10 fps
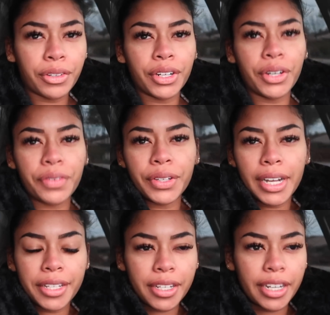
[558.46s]
I don't know if you
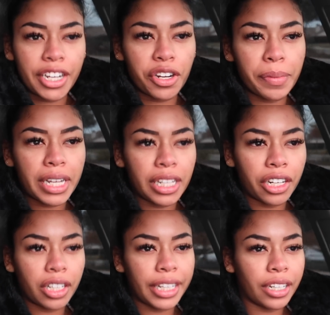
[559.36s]
guys can hear me
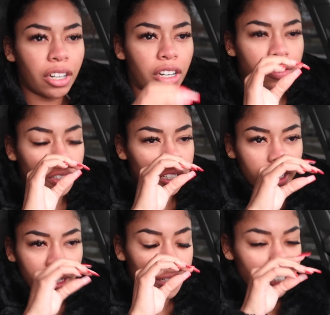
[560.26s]
clearly
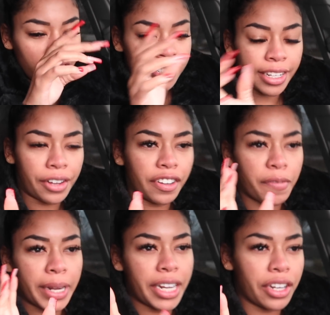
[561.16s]
over the sound
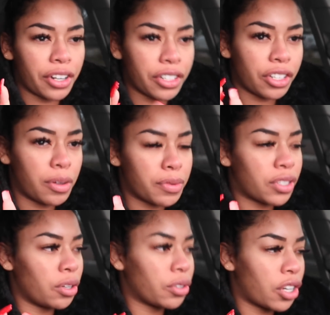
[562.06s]
of my heater, so I'm
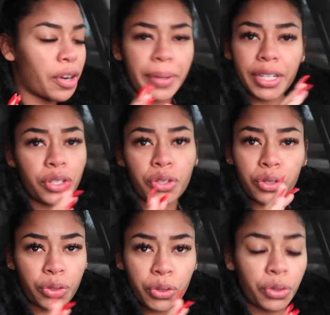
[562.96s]
so sorry, but it's
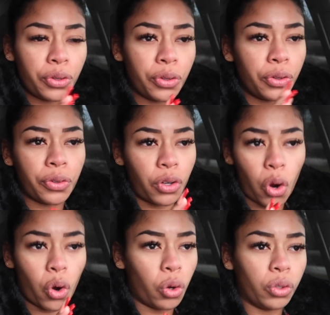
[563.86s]
too
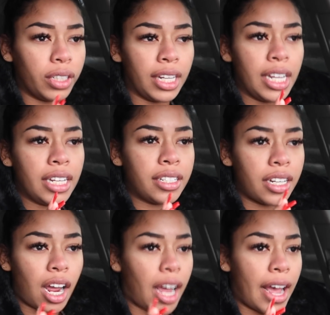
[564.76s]
cold
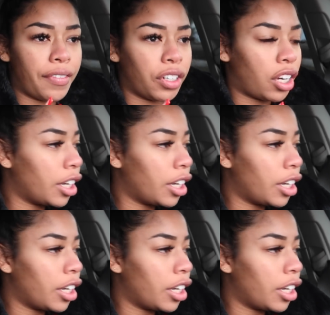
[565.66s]
to not have it